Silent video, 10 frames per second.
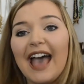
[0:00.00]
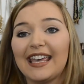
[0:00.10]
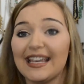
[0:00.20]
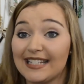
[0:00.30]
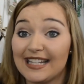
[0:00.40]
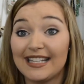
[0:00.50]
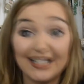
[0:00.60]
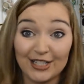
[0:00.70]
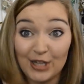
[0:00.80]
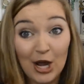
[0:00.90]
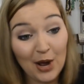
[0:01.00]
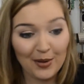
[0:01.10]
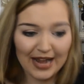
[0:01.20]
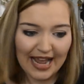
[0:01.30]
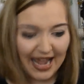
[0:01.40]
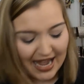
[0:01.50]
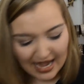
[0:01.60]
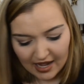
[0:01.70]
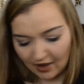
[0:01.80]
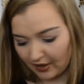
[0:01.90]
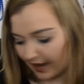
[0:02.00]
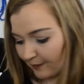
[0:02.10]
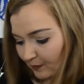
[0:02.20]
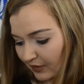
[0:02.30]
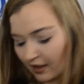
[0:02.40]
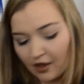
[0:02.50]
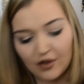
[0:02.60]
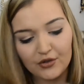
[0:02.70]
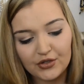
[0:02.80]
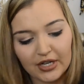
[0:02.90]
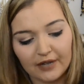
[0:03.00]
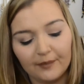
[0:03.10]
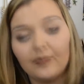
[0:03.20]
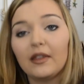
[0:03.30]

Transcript: because it's a snow day. Okay. So